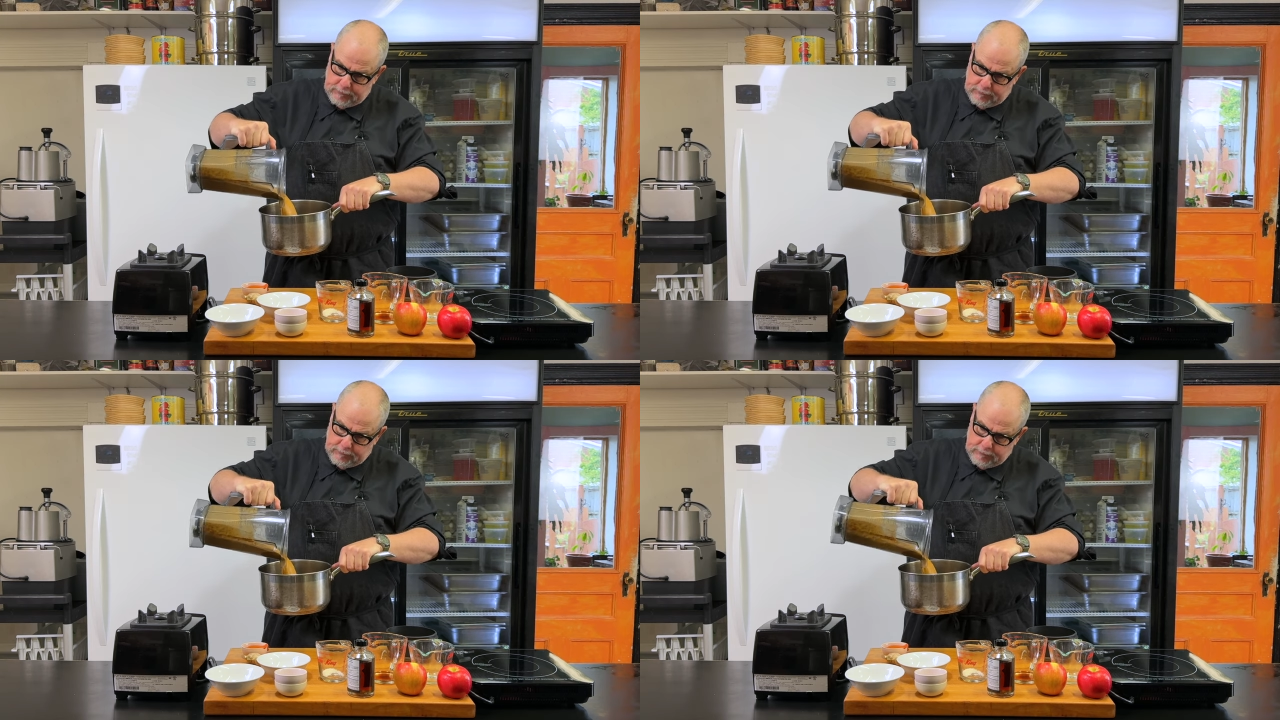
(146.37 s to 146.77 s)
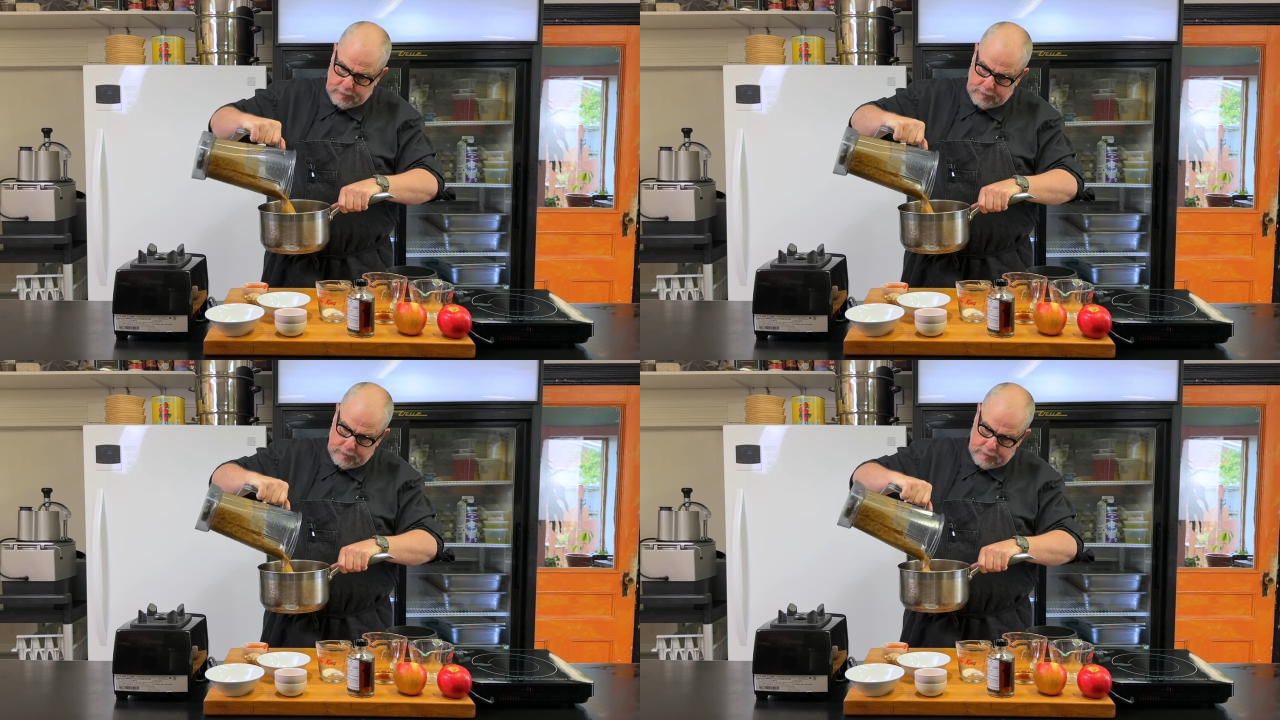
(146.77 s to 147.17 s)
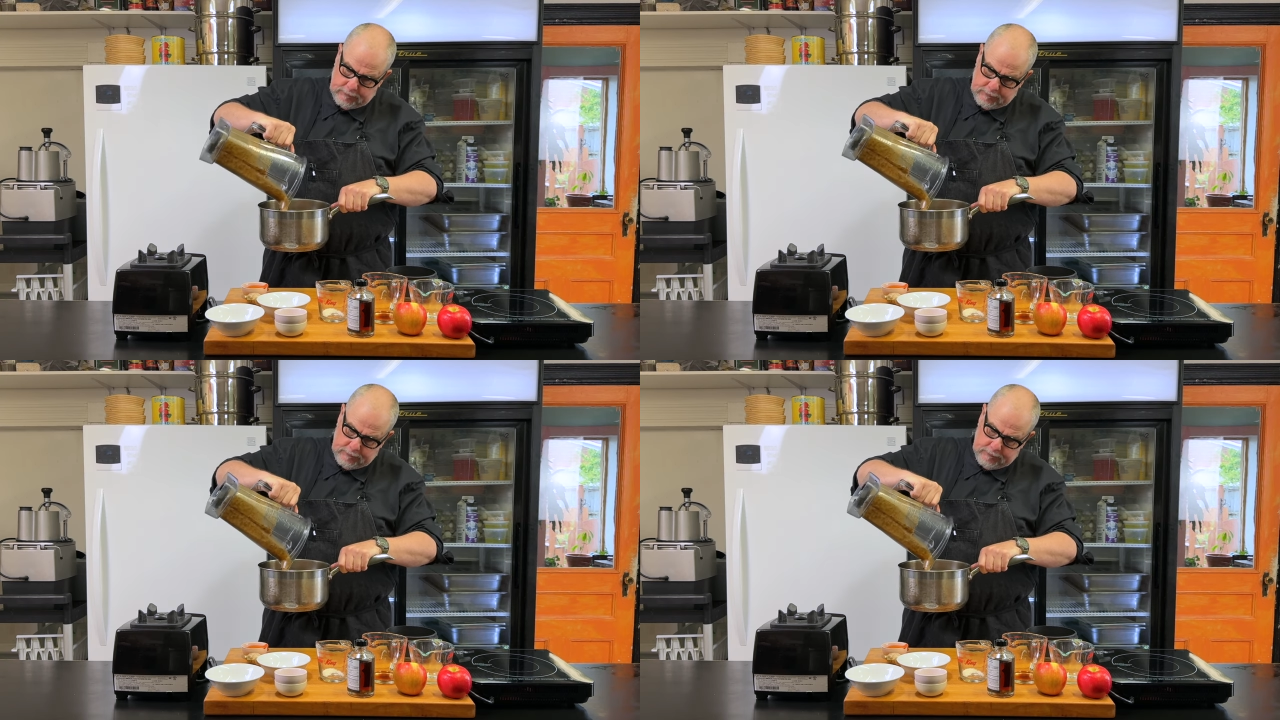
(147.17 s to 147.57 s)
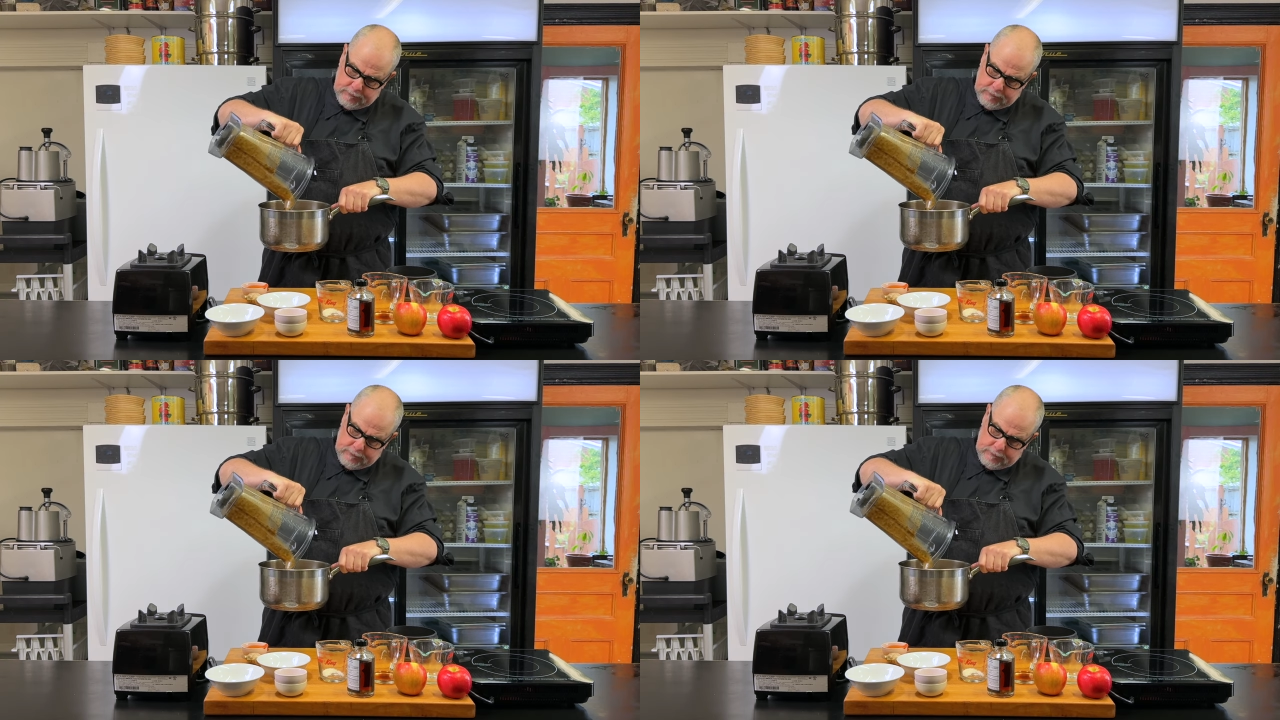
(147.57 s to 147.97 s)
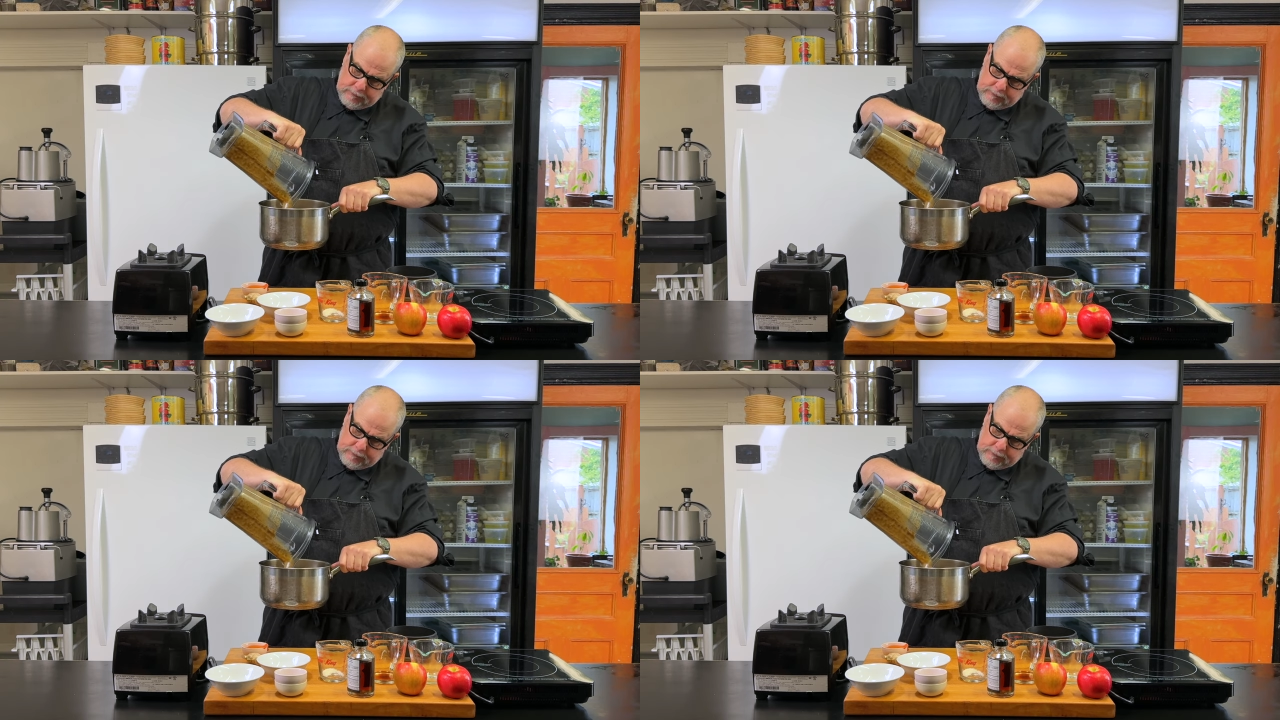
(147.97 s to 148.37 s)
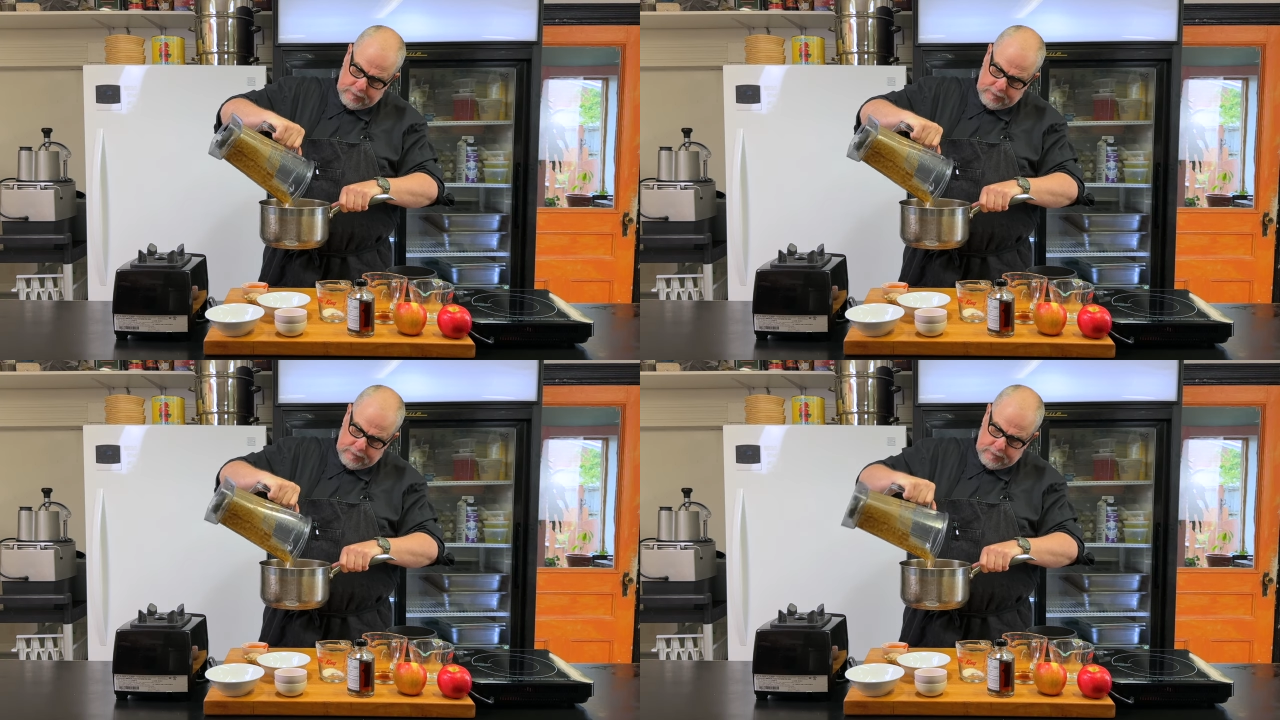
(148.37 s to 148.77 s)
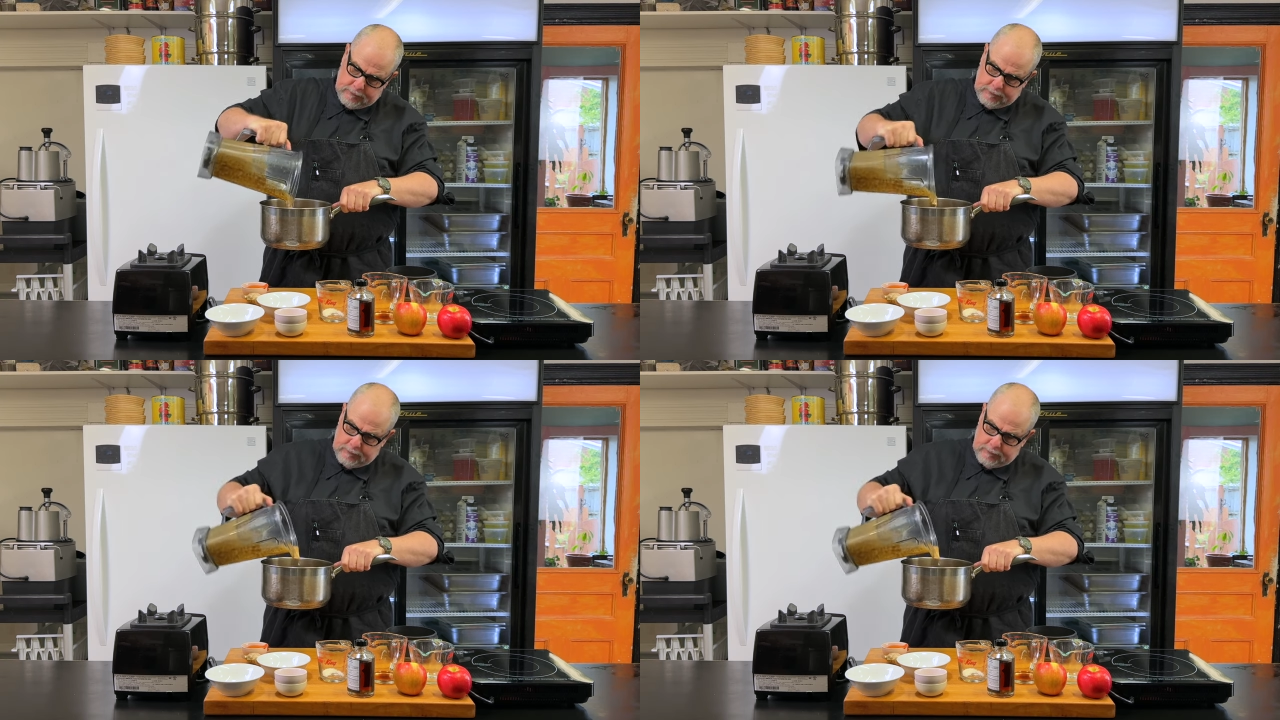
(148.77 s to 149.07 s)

Nobody speaks.